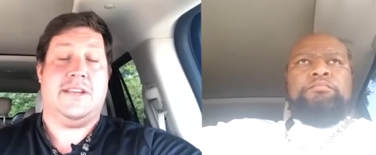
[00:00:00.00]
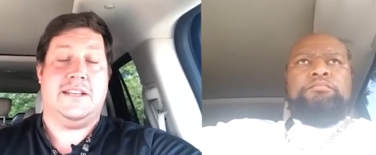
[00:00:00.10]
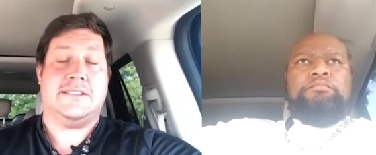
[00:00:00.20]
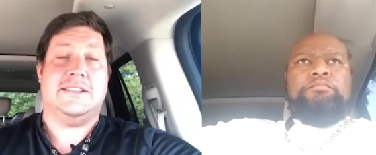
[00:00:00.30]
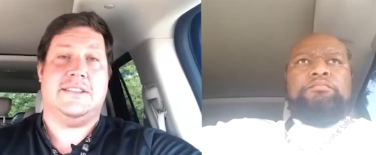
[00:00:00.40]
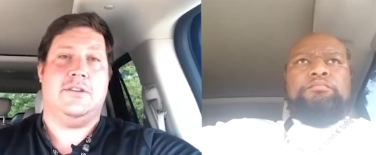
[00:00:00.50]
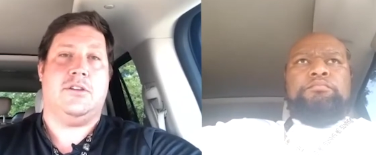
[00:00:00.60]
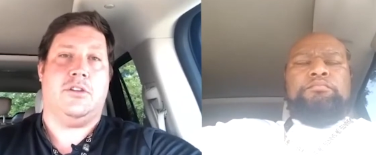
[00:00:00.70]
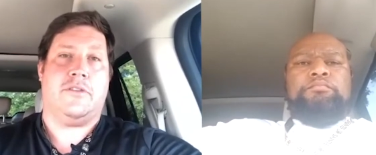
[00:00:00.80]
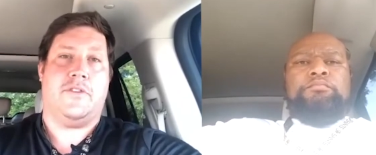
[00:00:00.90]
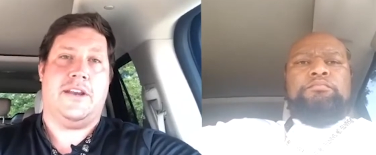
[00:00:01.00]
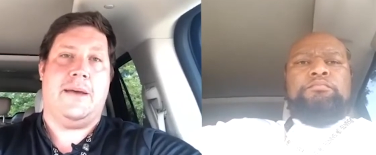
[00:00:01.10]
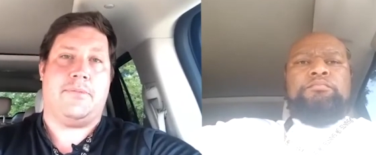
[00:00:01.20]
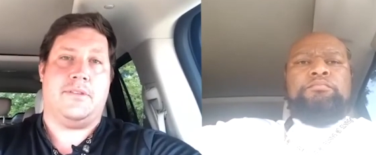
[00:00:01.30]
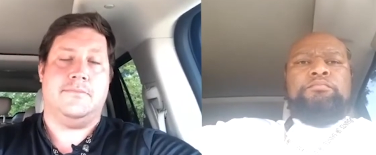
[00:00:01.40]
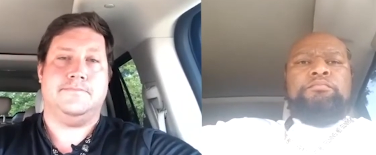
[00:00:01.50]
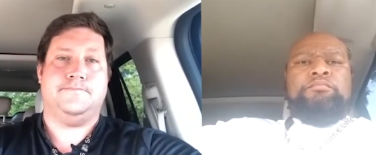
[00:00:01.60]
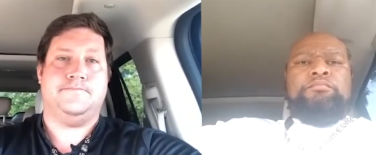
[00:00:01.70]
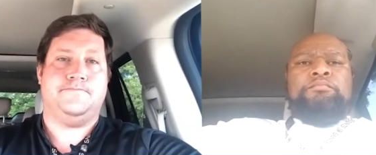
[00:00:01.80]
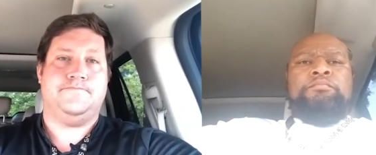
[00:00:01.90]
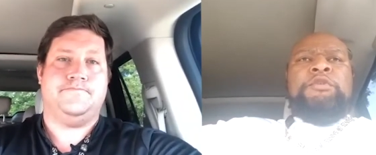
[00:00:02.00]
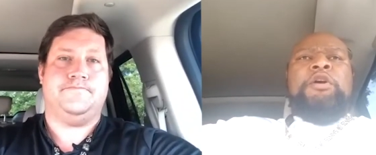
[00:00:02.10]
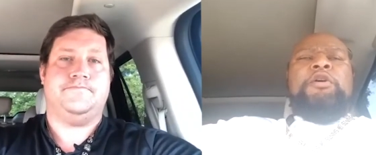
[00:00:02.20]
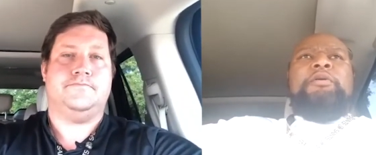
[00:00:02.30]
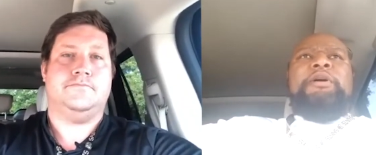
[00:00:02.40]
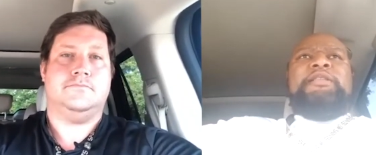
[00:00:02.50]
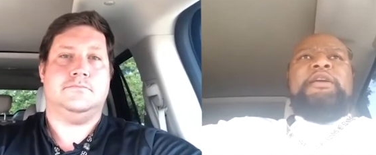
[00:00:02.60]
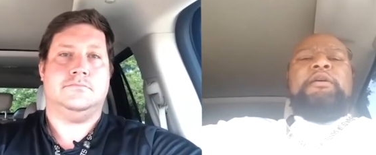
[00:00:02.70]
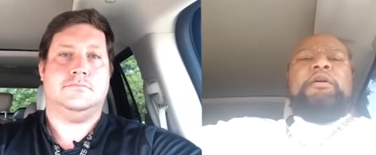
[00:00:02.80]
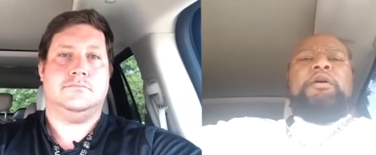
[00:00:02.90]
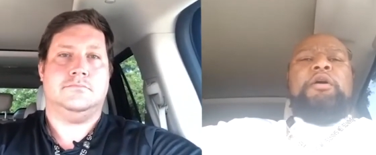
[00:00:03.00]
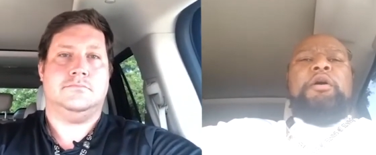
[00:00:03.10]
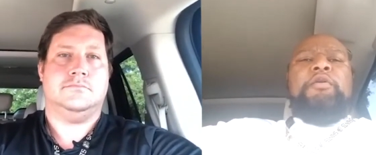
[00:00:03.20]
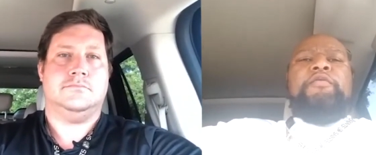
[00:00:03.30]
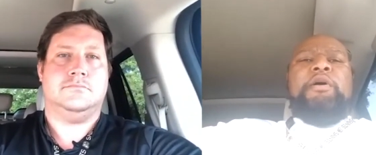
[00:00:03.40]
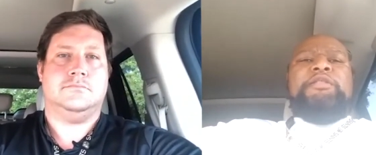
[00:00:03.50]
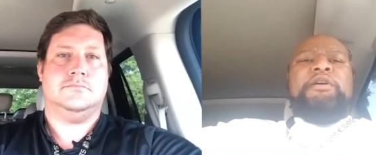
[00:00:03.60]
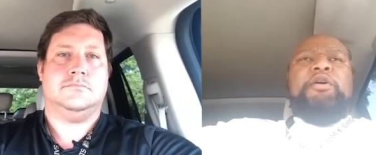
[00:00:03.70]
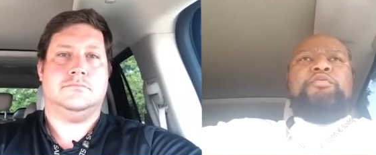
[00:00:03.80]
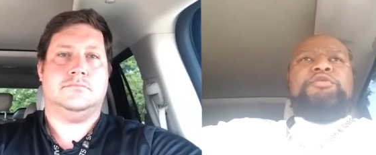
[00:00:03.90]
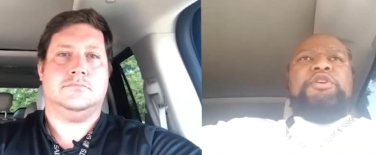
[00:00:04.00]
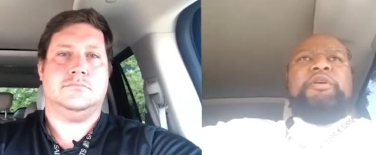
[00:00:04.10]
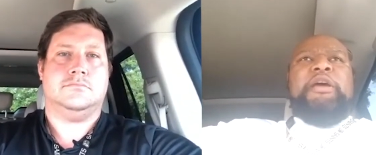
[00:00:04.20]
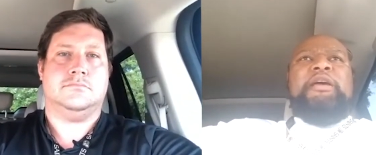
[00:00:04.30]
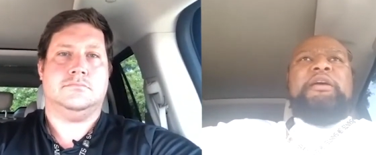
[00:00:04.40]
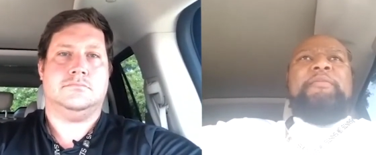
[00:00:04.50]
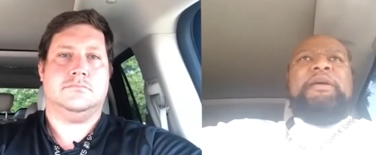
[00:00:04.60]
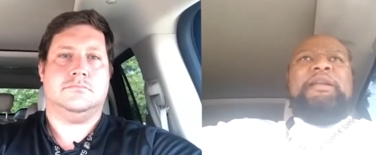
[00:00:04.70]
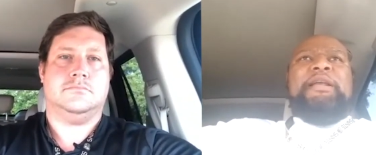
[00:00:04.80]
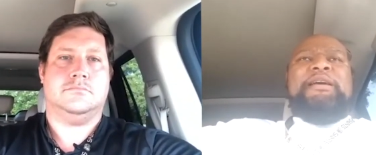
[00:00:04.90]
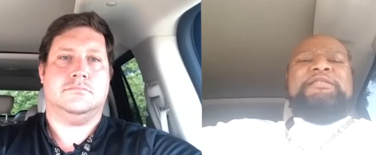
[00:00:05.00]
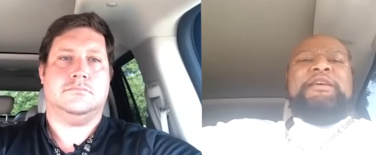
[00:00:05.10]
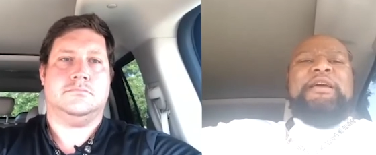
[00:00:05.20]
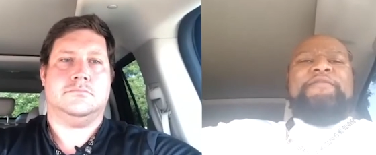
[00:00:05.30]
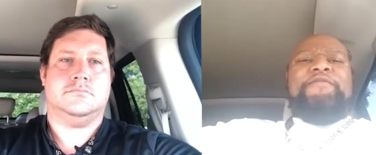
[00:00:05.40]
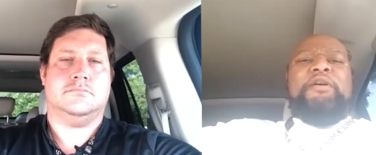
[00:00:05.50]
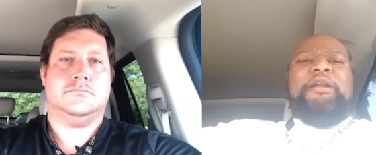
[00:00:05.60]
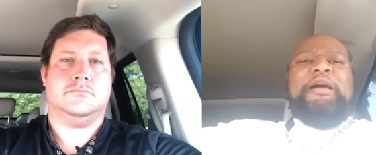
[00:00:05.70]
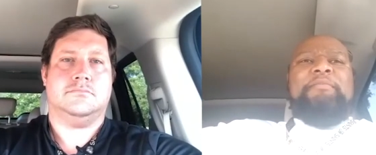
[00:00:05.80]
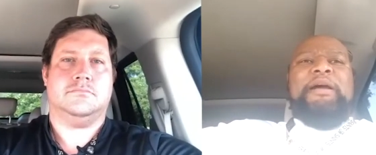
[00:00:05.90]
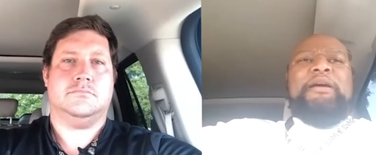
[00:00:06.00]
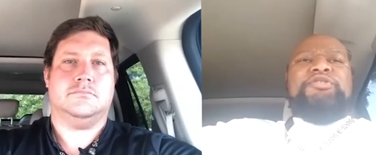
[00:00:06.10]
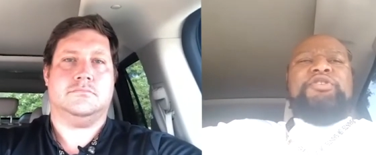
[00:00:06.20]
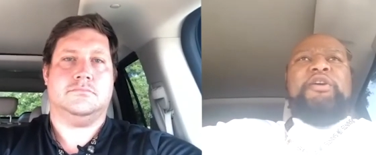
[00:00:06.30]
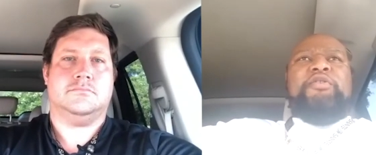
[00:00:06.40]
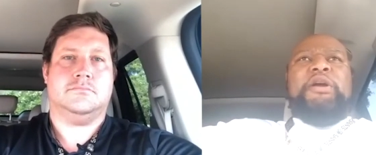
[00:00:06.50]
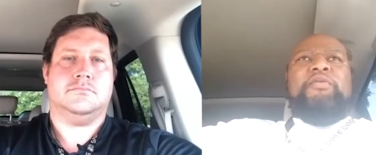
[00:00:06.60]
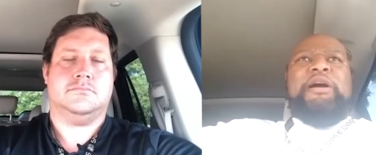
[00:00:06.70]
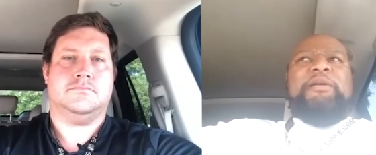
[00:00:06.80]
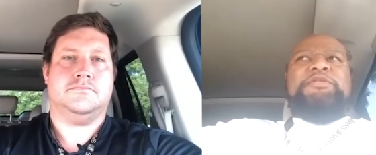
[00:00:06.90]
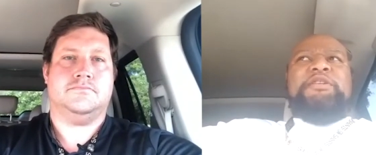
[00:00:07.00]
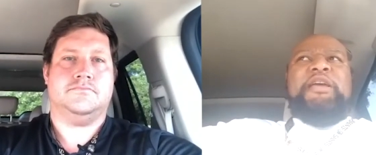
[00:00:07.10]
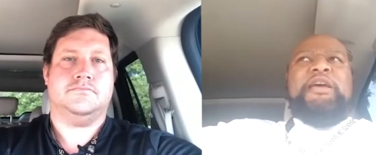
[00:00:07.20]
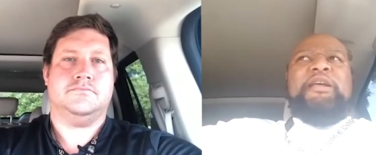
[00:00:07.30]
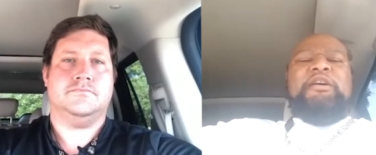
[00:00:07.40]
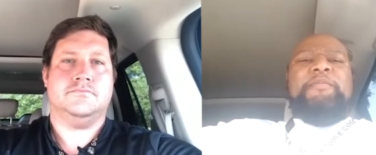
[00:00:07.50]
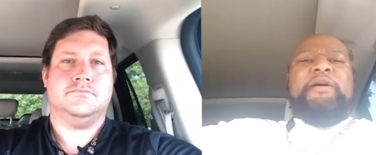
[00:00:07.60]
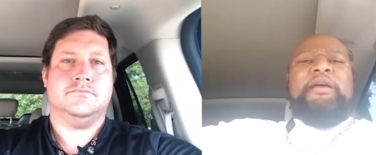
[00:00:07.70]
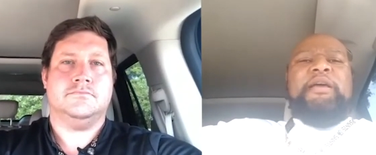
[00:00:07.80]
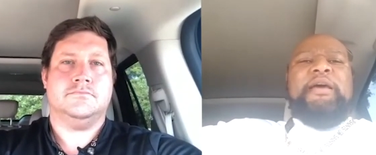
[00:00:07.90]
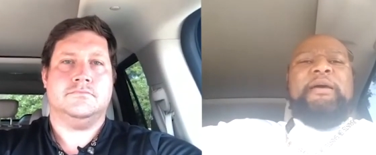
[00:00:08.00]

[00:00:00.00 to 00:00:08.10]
Speaker 1: Saints continue to look for depth.
Speaker 2: Well, I think uh, overall, I thought it was okay. I mean, like I said, for linebackers, you had Craig Robinson. He had a couple A gap